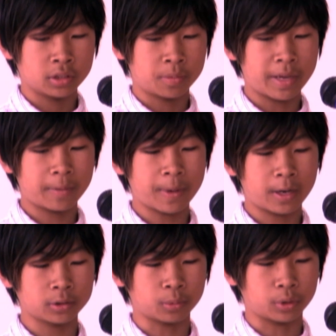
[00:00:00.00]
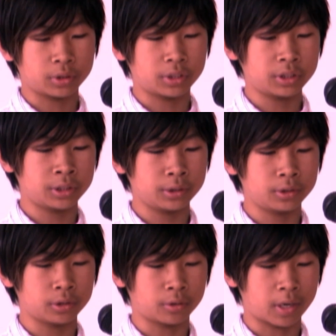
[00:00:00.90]
To make matters worse, this
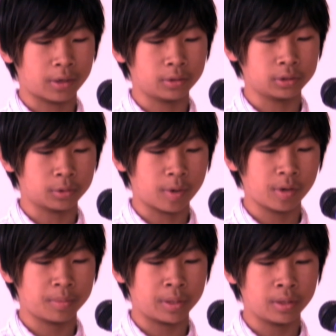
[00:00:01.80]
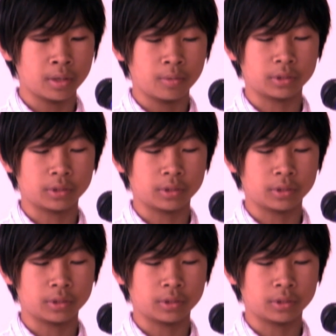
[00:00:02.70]
huge crowd surrounding me